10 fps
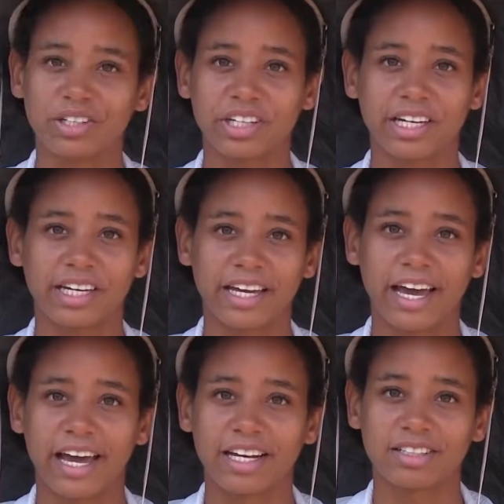looking
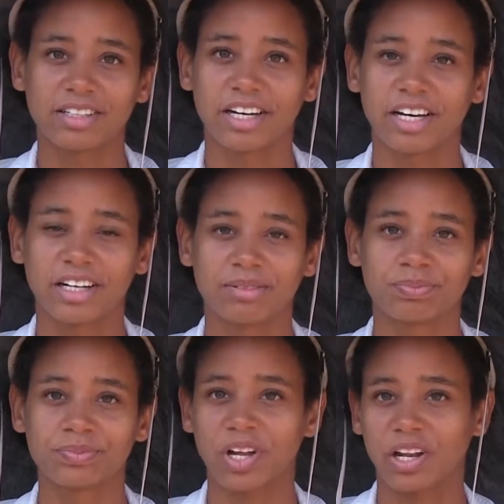at uh,
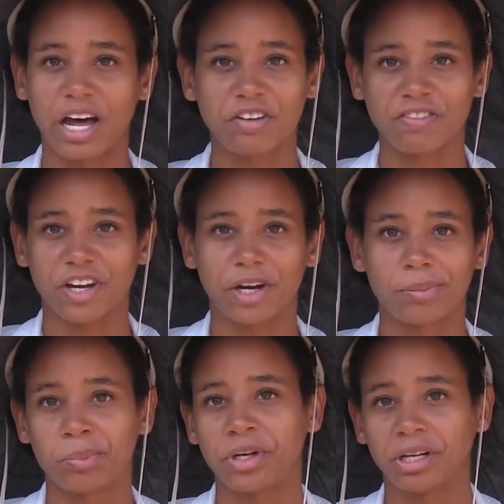a lot of their
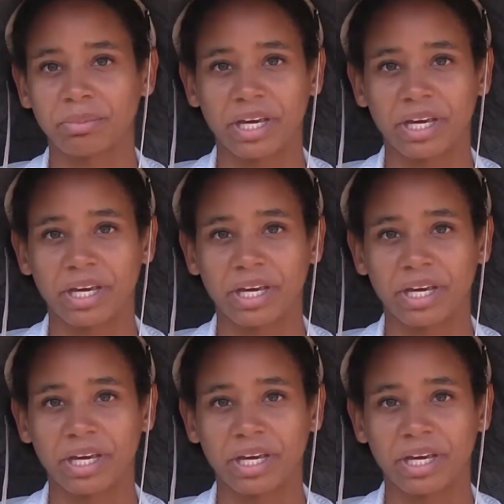breeding